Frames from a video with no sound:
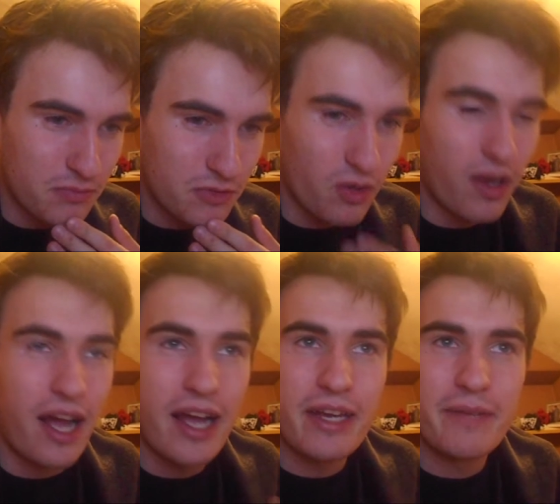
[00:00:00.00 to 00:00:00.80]
So
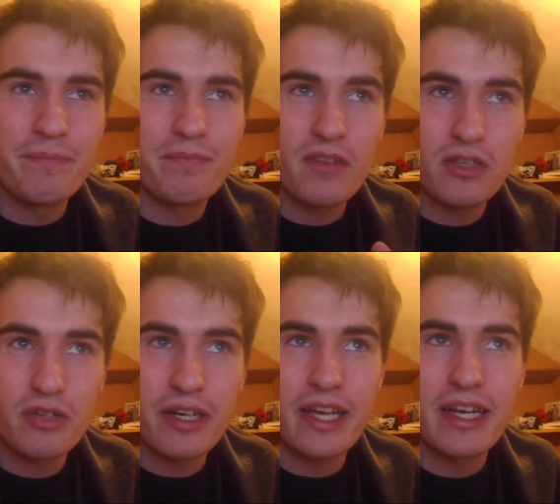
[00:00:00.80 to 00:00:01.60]
I
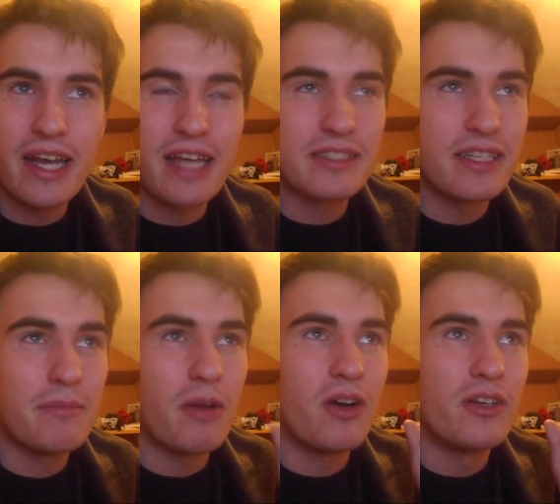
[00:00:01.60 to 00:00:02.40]
tried again in asking
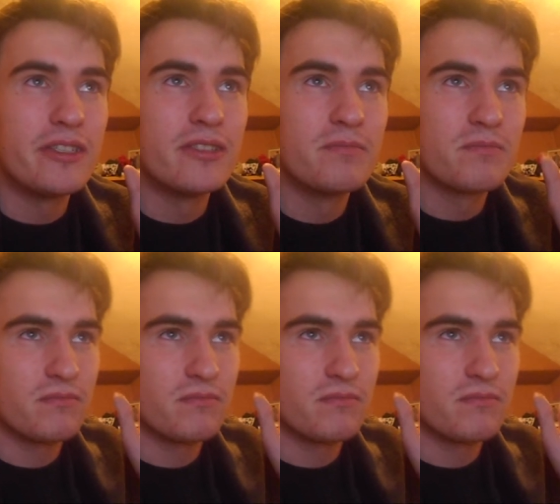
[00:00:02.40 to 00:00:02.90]
him on